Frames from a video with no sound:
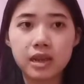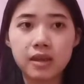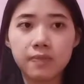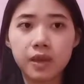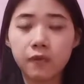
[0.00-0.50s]

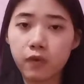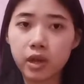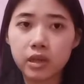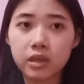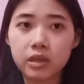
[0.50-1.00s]
and
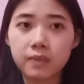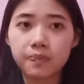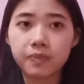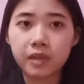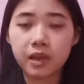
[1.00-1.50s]
avoid
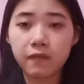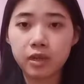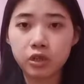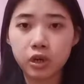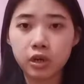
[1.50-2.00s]

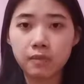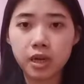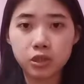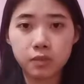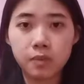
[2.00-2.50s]
inventory
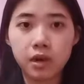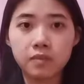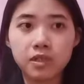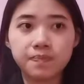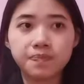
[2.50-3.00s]
management
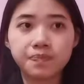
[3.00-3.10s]
problem.